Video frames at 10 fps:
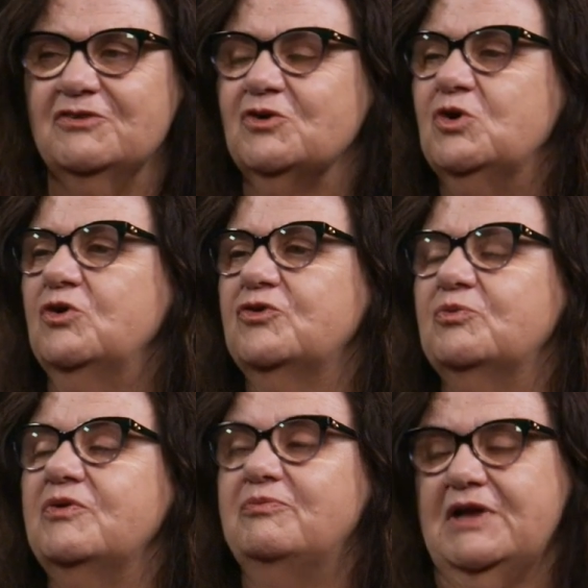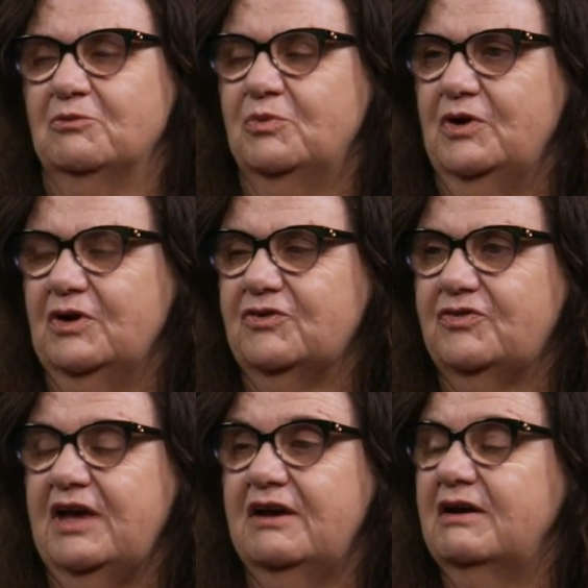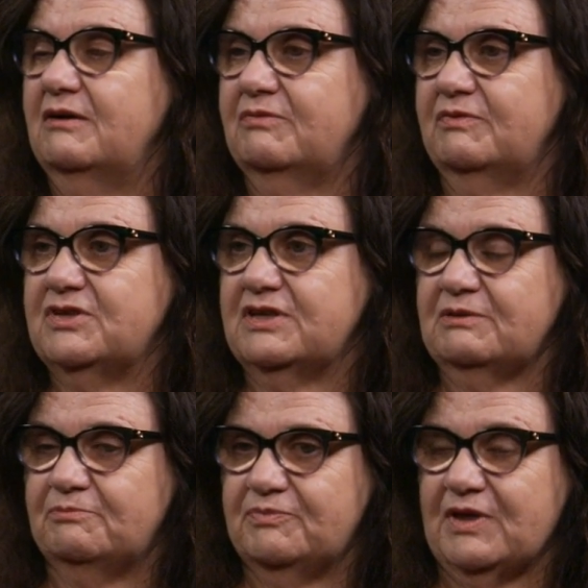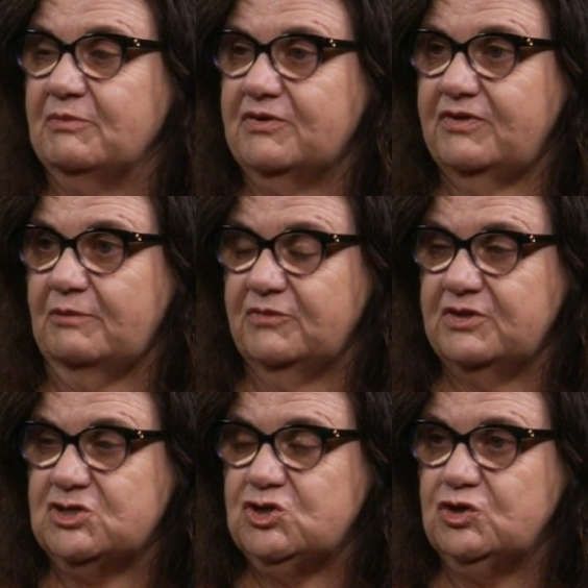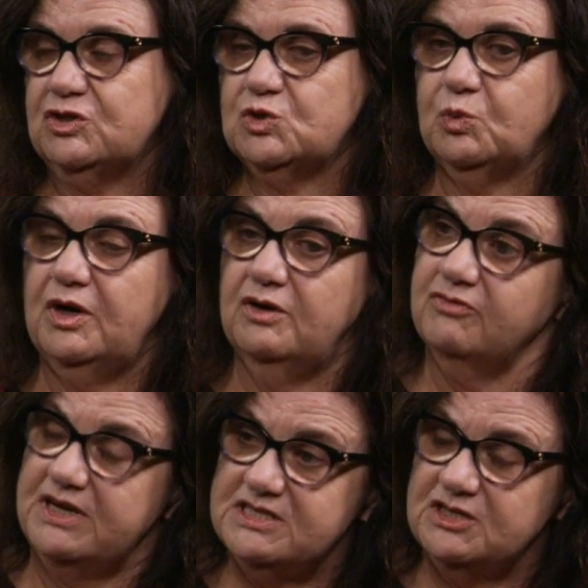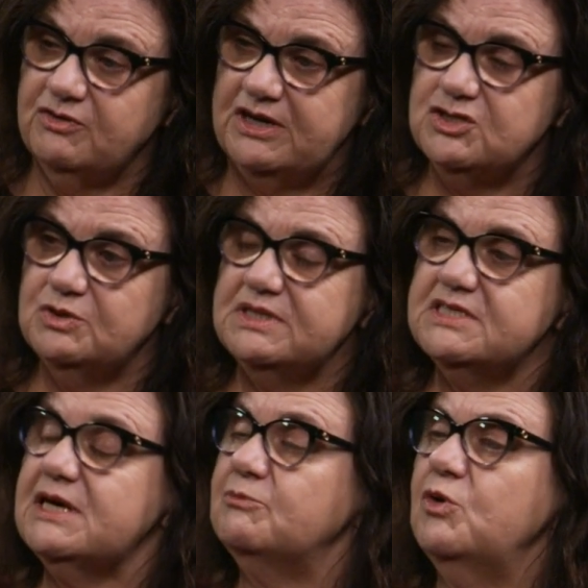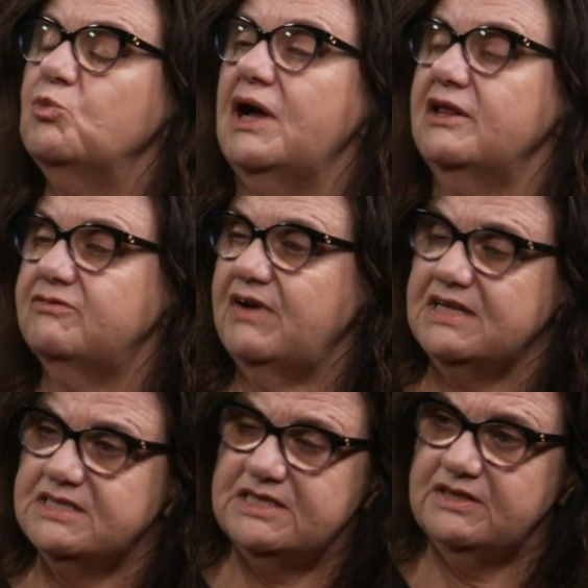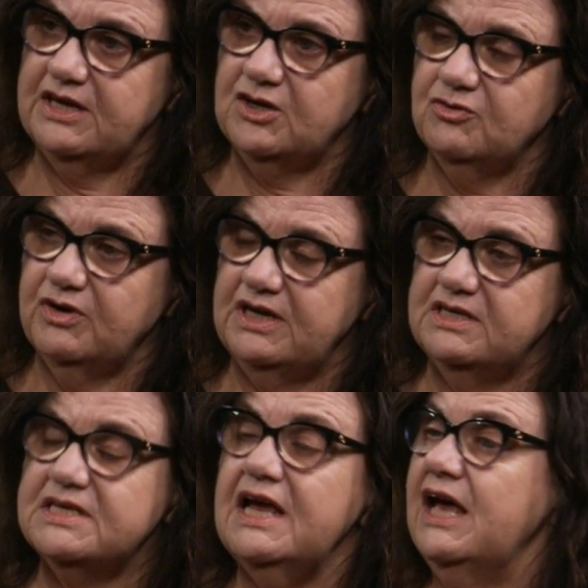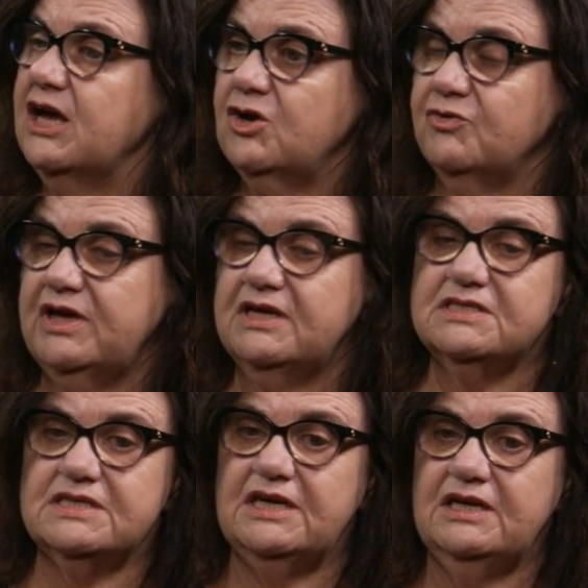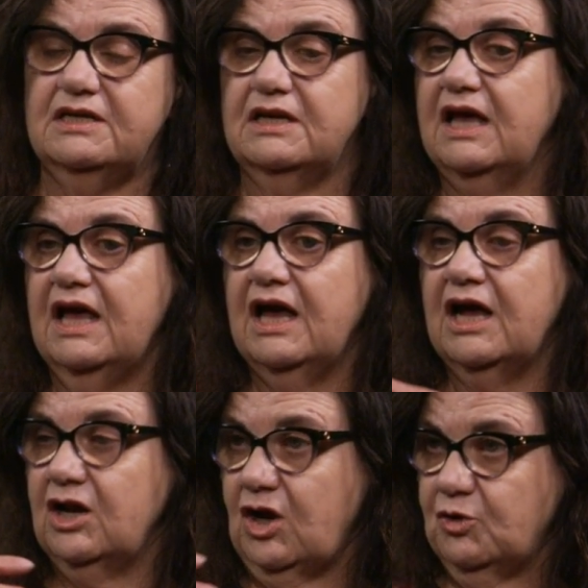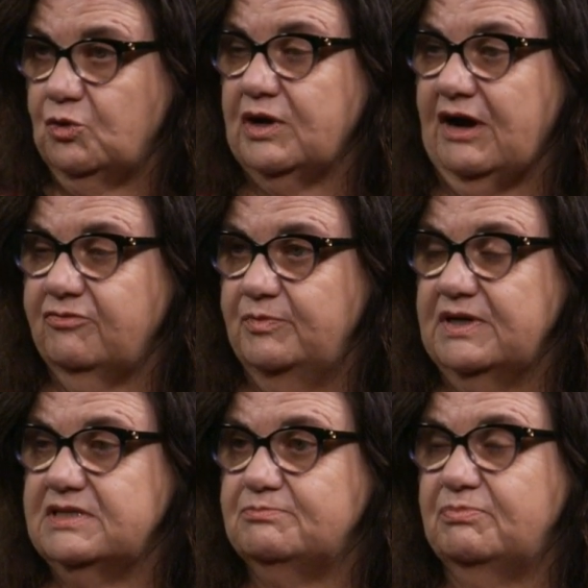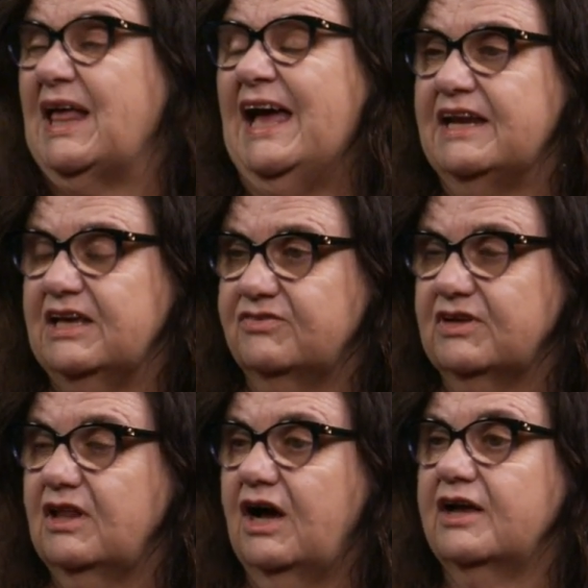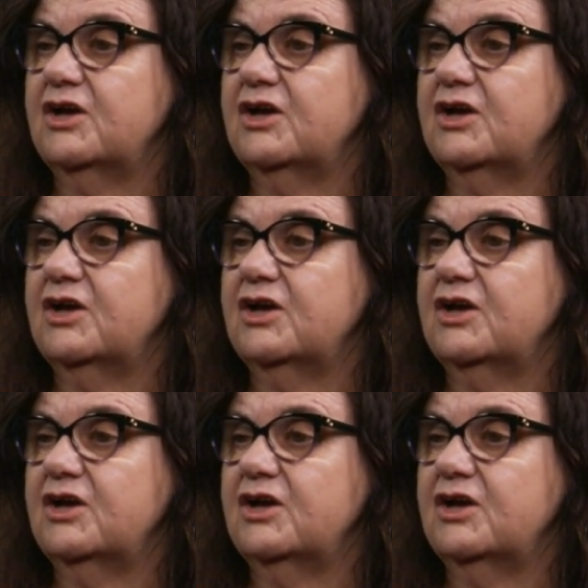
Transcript: of course, with networks. Some of the students were recent graduates, some were well advanced in their careers in local government, planning and the like,